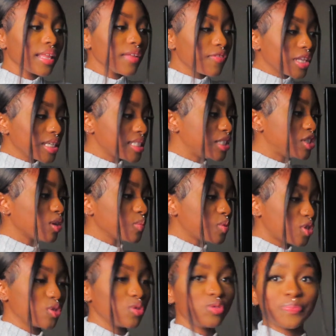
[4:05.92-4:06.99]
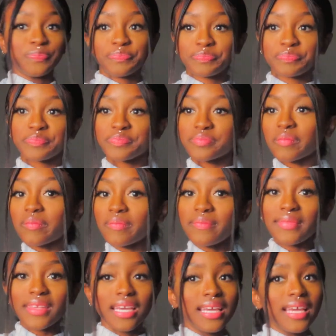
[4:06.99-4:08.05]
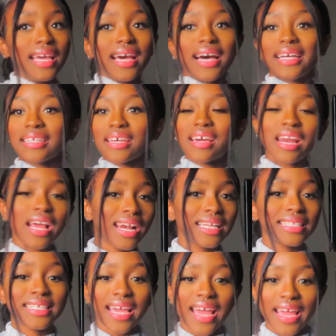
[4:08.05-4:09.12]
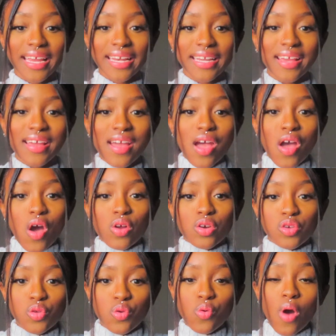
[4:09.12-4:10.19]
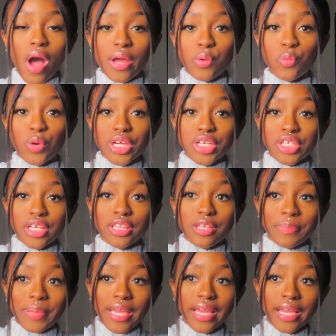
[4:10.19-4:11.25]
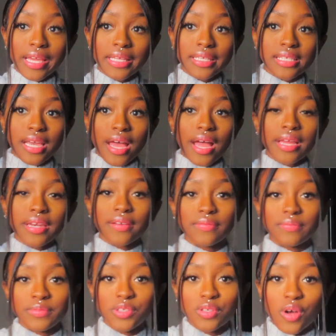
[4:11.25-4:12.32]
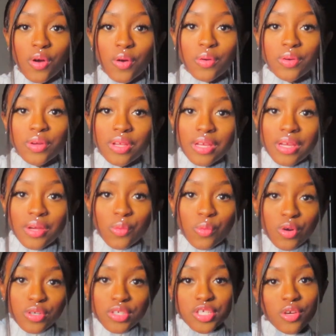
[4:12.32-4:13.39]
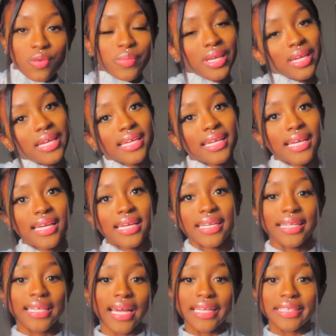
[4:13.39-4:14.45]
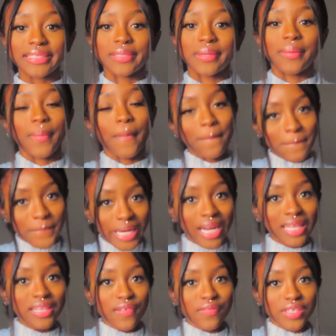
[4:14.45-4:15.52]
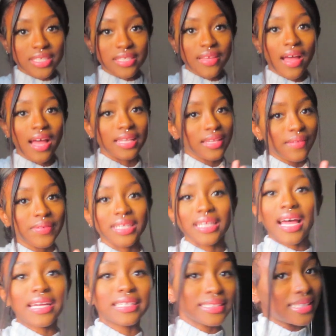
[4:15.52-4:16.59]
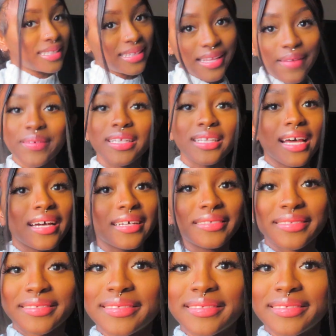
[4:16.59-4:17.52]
give this jumpsuit a 9 out of 10. Do I wish that the pants kind of, you know, weren't so big? Yes. But I love this. I love it a lot. Love it a lot.